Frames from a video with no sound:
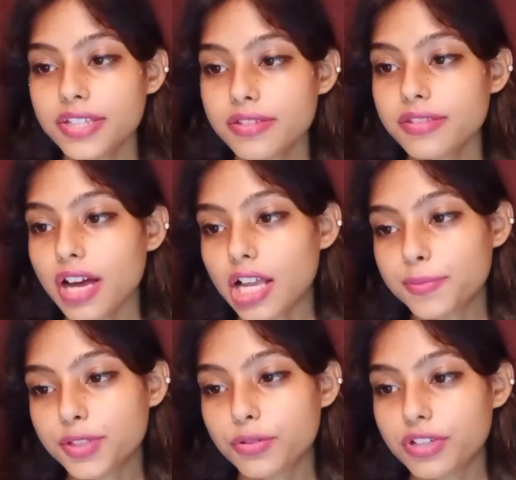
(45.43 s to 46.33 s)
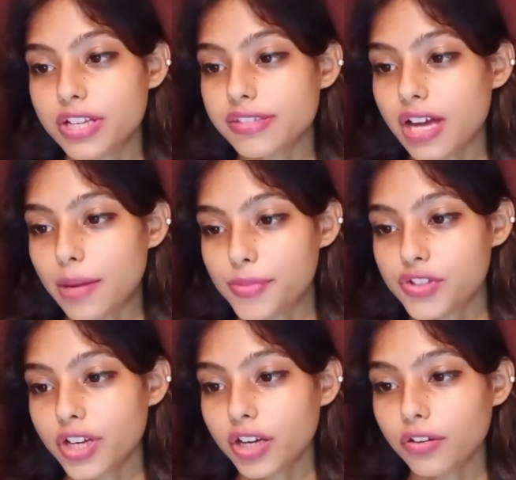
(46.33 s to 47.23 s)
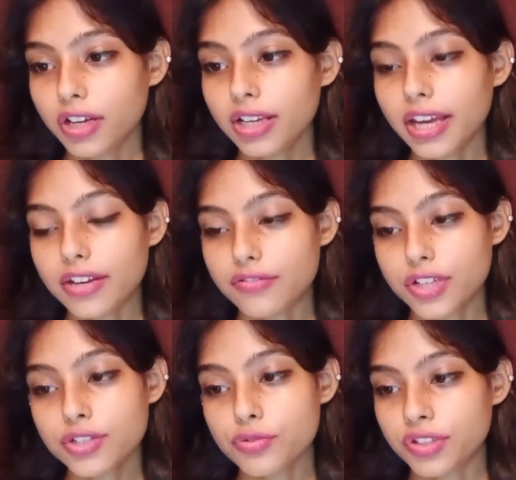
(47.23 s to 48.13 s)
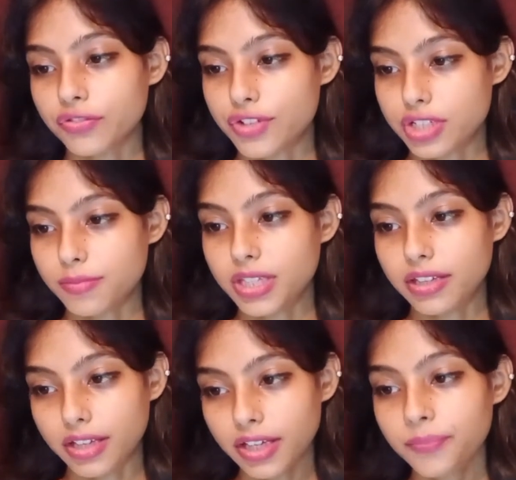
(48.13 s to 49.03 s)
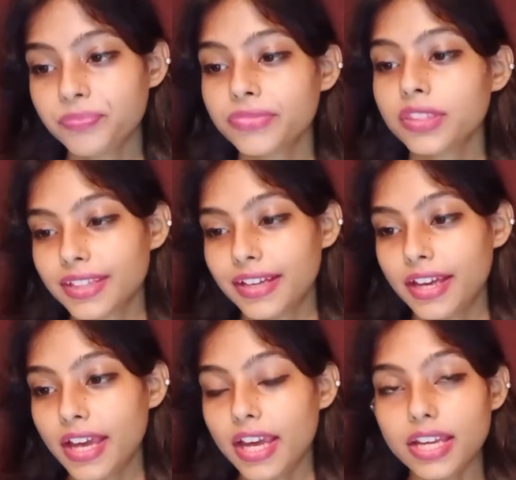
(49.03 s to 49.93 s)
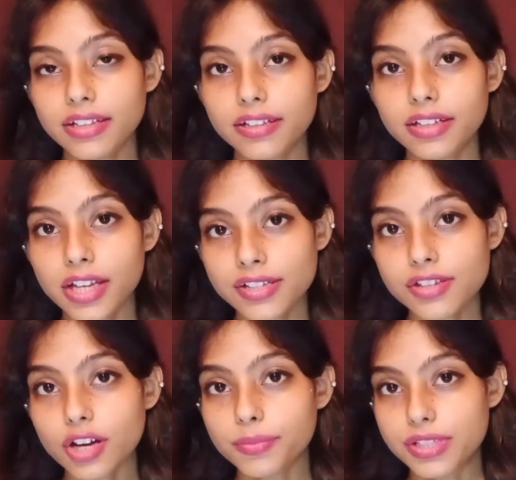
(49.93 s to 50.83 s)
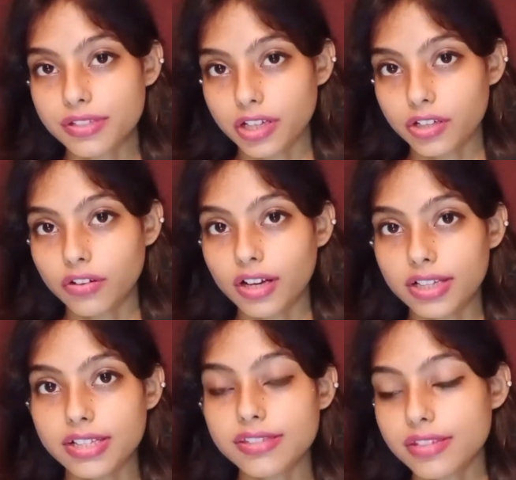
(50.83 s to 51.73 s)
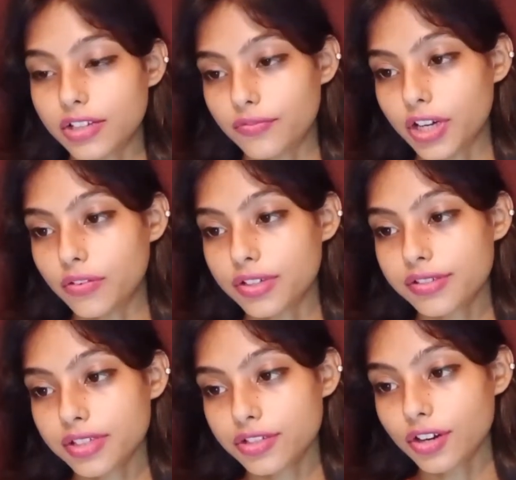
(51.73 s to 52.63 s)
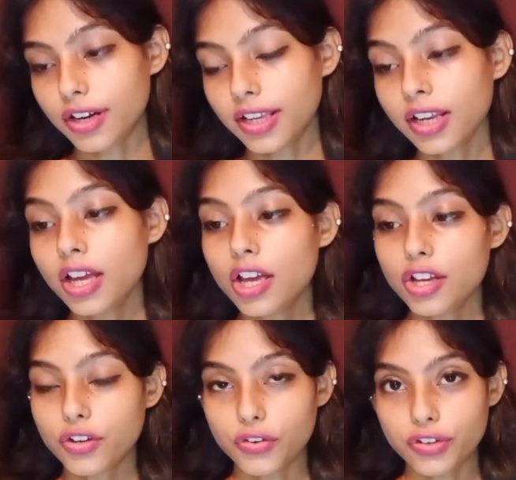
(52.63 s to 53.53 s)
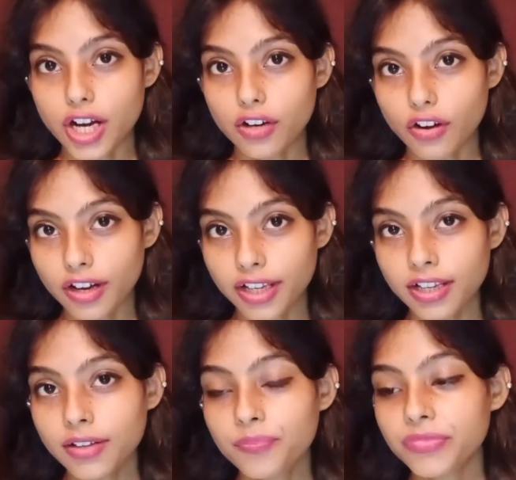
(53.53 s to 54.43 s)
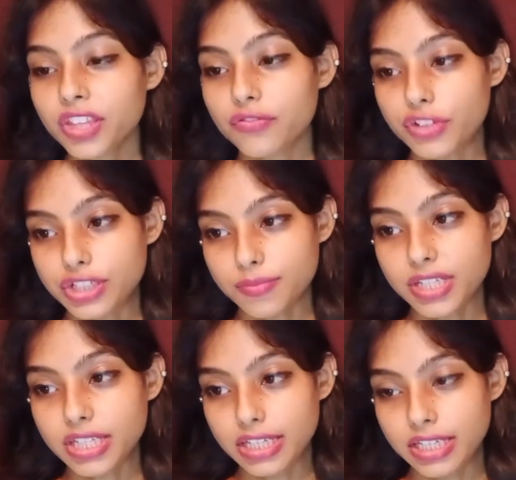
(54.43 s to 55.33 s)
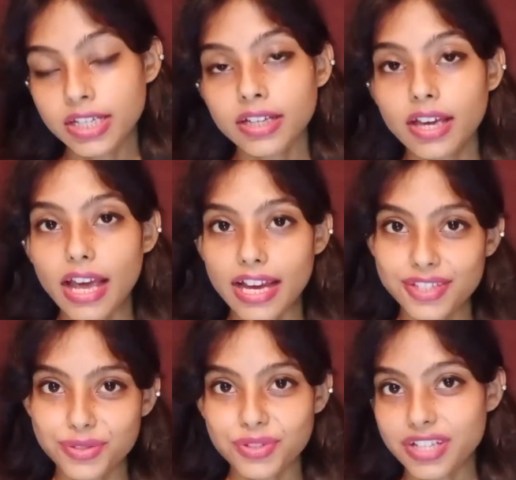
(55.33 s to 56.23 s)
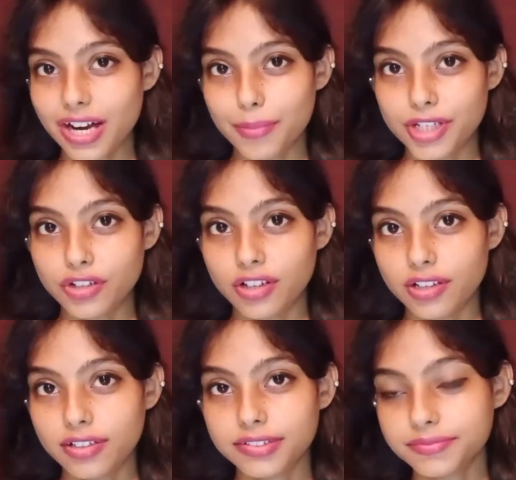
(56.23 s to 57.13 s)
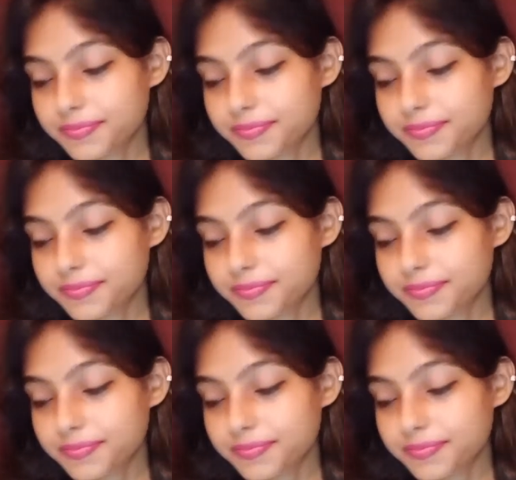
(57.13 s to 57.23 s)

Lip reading: This is Alps Goodness Almond Hair Oil enriched with vitamin E. Ingredients of this hair oil is sunflower seed oil, coconut oil, vitamin E and sweet almond oil.